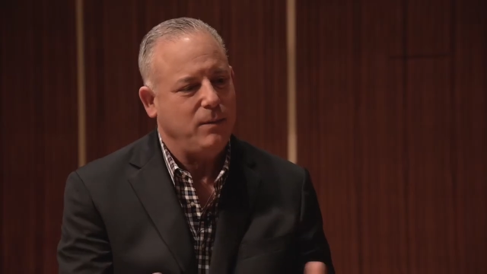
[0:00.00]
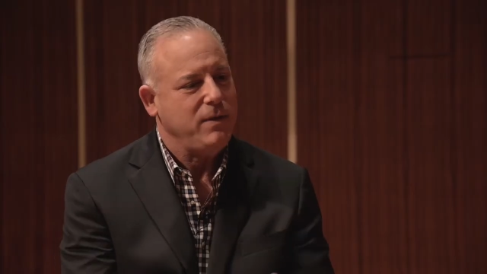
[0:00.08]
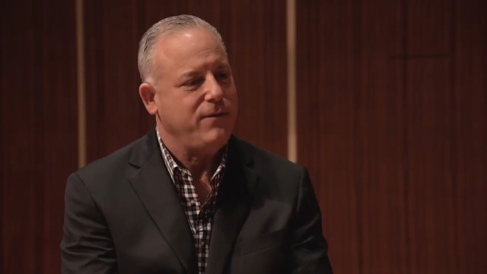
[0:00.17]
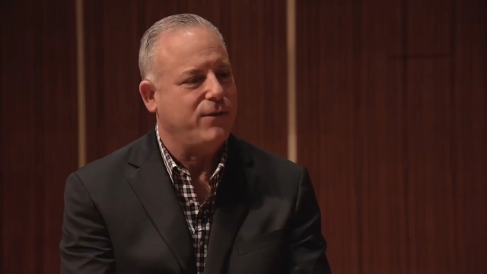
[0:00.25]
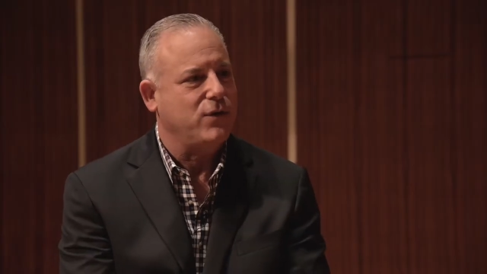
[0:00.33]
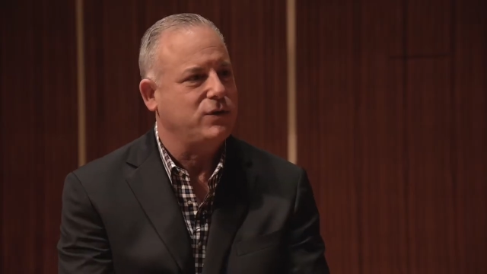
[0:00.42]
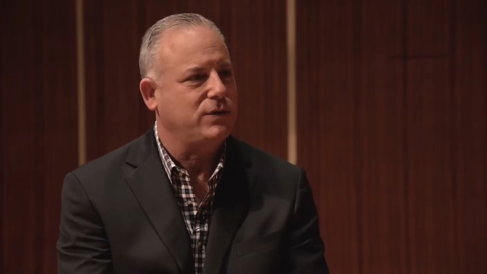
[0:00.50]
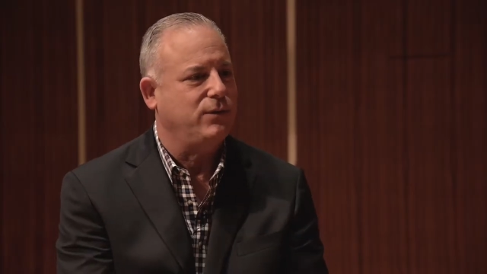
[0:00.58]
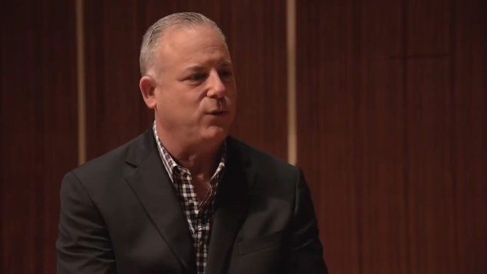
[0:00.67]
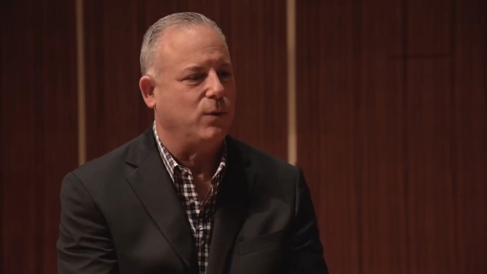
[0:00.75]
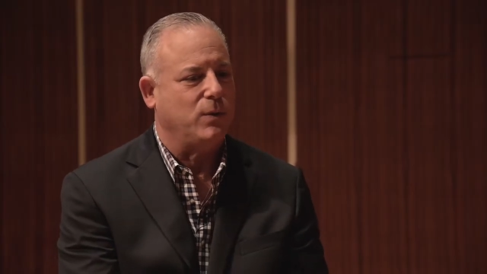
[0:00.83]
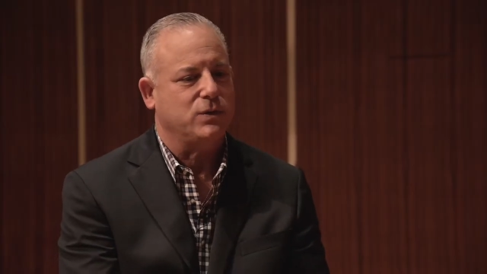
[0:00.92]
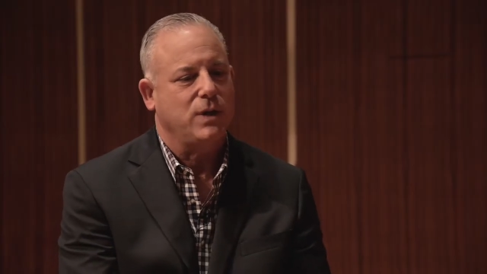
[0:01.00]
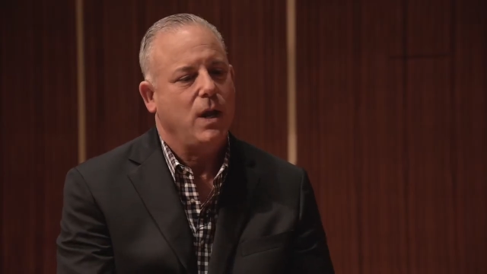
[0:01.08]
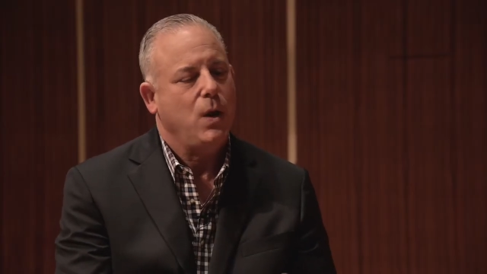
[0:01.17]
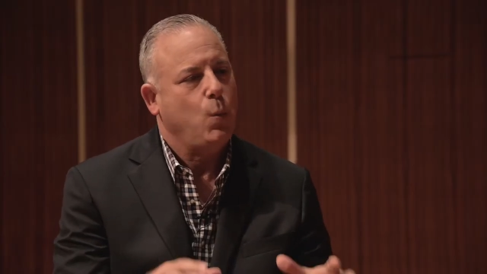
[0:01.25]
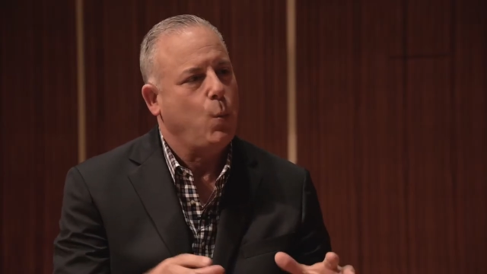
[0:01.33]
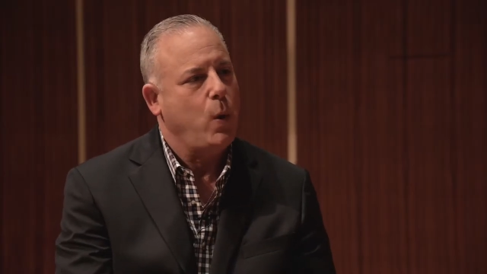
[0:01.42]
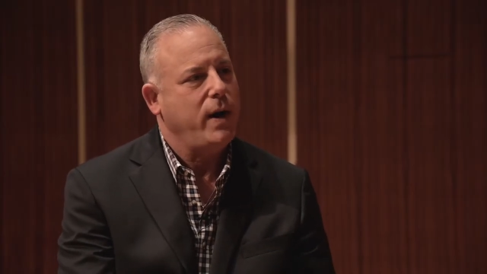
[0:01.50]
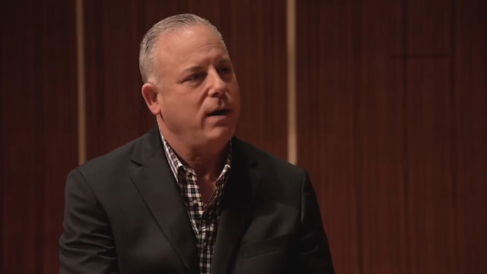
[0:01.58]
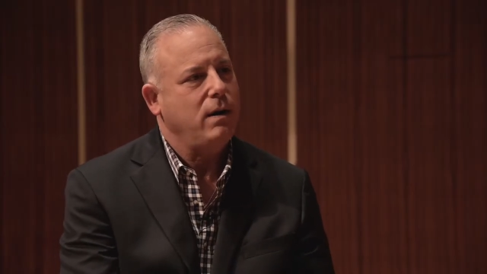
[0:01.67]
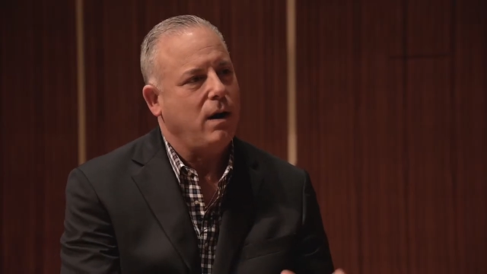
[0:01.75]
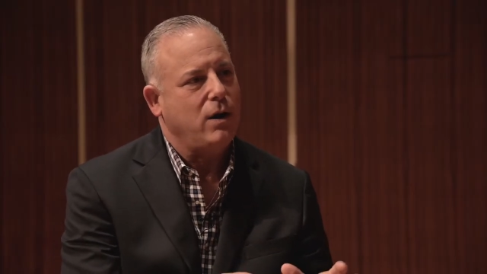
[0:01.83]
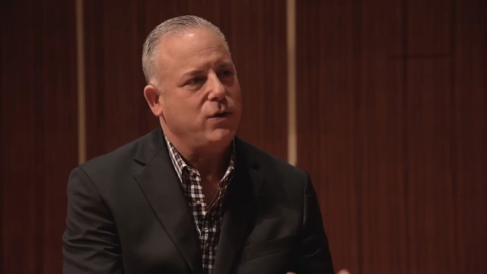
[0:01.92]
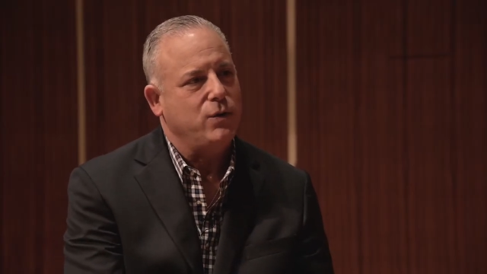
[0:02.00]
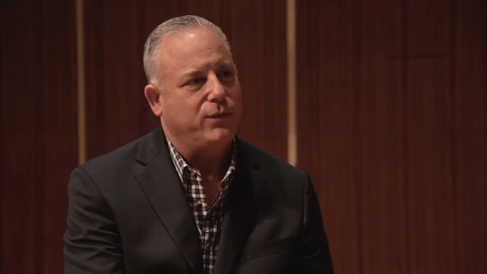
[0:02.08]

me first and foremost, where are you